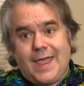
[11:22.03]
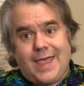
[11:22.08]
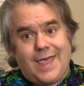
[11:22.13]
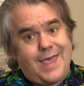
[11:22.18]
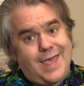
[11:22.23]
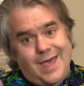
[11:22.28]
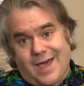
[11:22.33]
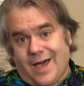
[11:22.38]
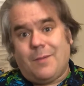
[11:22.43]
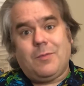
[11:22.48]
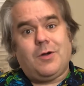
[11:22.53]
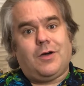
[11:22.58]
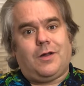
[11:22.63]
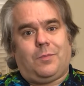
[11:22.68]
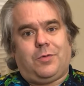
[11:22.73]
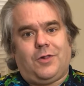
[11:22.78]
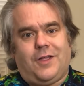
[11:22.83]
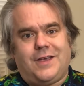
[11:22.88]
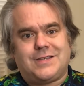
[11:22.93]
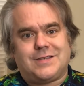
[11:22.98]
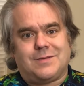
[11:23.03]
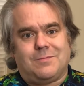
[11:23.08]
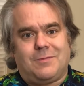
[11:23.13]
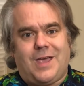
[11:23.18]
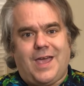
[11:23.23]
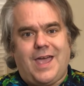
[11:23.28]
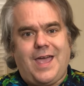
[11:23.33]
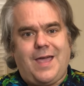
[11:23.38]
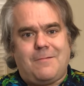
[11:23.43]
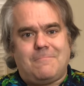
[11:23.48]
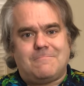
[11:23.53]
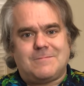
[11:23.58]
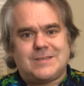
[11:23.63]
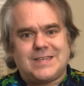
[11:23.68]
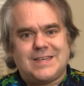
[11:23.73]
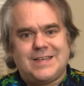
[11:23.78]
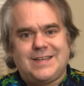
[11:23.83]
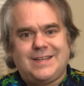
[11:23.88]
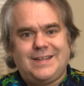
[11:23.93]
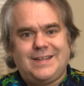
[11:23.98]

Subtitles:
yeah, I'm going to play some games.